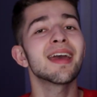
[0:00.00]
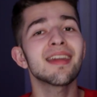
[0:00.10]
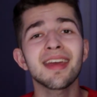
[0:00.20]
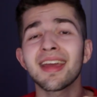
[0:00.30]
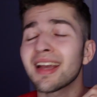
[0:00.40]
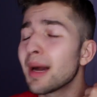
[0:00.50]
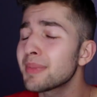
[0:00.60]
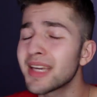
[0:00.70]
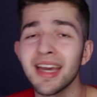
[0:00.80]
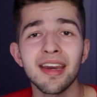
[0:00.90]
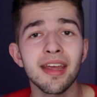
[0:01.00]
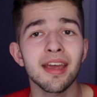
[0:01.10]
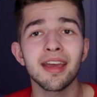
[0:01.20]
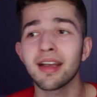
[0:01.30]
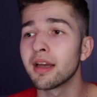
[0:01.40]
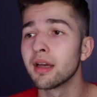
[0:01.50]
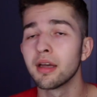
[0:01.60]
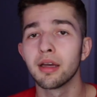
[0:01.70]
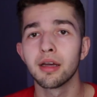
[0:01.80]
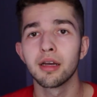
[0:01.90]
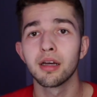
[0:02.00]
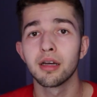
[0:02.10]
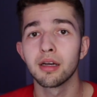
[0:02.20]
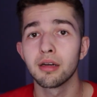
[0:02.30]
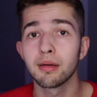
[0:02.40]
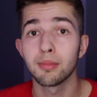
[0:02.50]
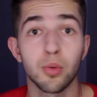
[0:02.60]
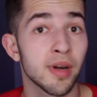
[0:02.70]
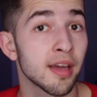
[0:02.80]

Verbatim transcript: kidding, I'm kidding. But what